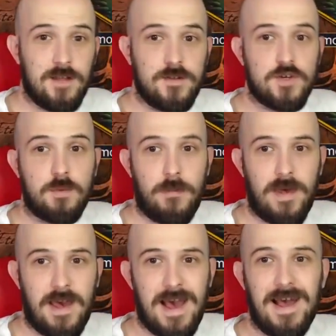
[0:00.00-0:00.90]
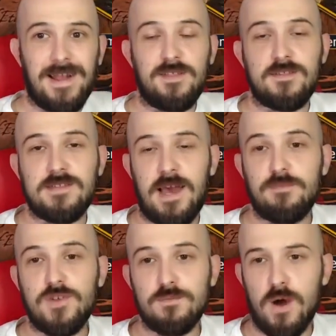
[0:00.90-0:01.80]
to prepare, and the same
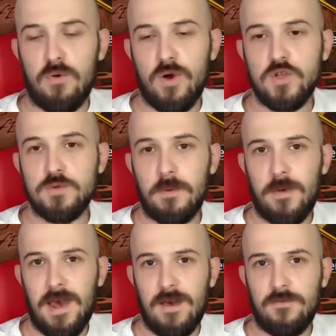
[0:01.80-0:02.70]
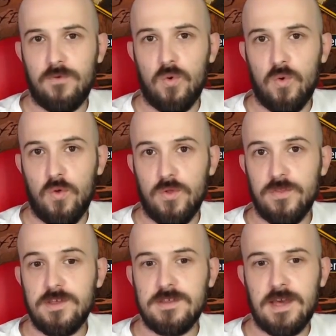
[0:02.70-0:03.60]
tomorrow to prepare for
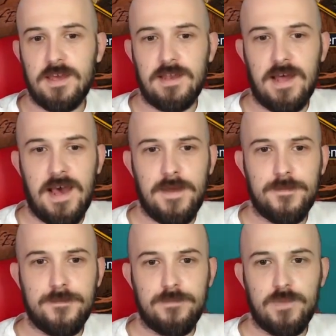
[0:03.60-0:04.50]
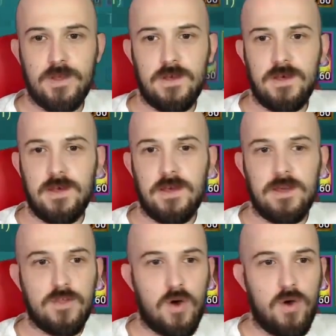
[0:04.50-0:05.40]
the second day,
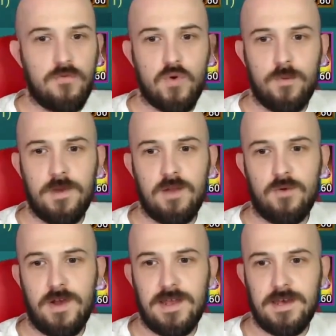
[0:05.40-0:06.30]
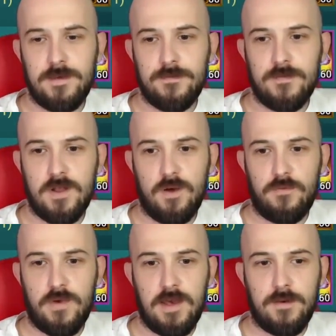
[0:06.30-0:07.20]
is I've come in already and I've
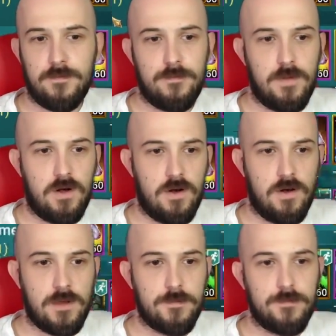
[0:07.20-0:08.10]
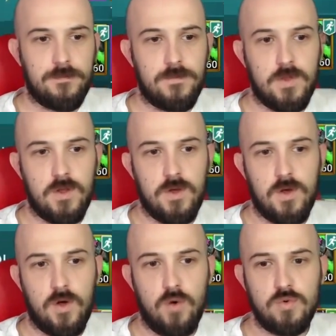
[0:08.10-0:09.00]
hit my
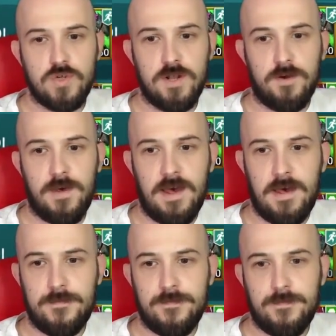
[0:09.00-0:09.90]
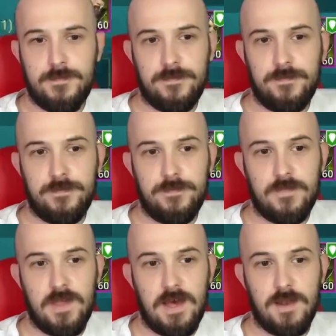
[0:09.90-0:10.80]
Ultra Nightmare
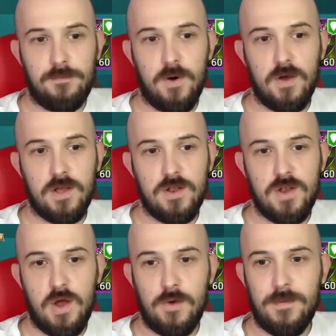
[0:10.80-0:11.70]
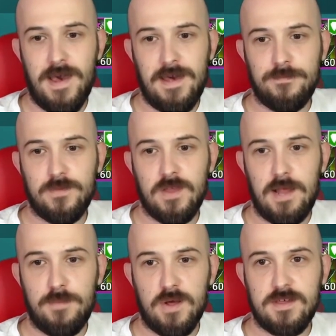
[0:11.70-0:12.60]
and my Nightmare
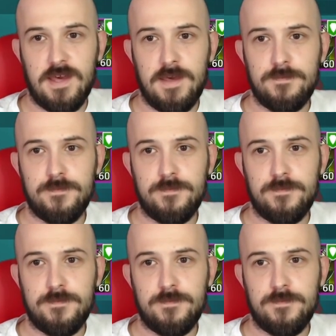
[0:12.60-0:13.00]
clan boss key.